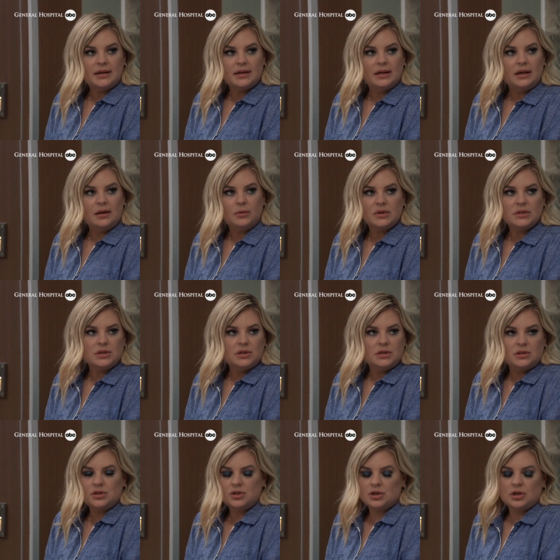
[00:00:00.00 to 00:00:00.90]
and he
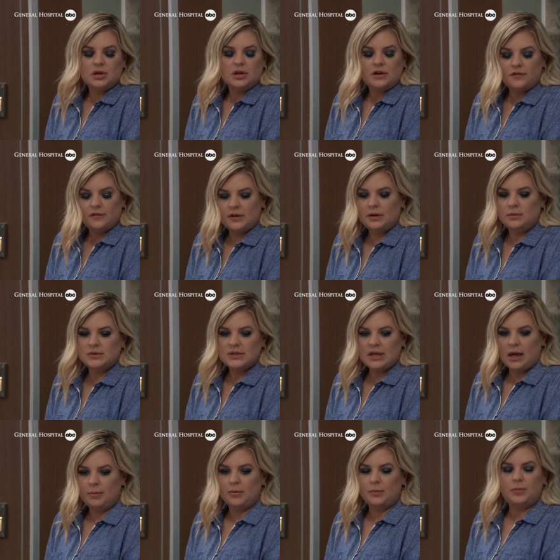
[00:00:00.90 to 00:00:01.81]
wasn't sure if he was
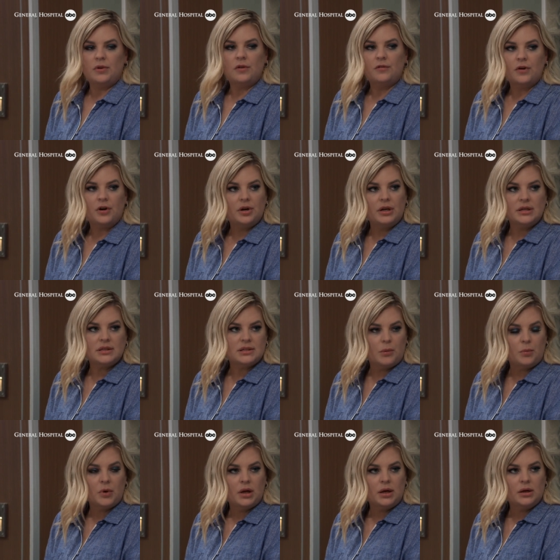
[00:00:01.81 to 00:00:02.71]
capable of hurting
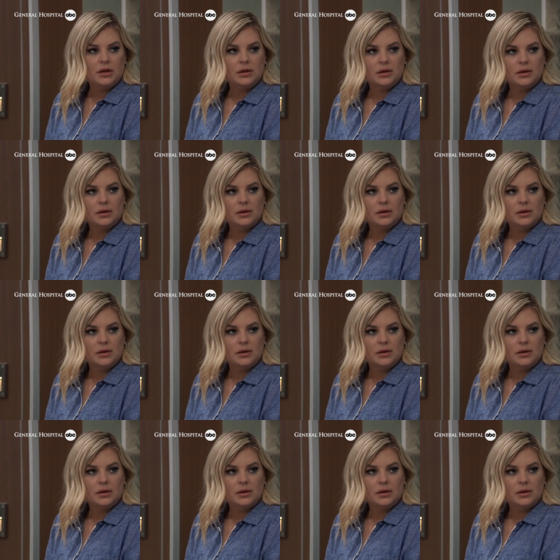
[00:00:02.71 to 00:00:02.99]
someone.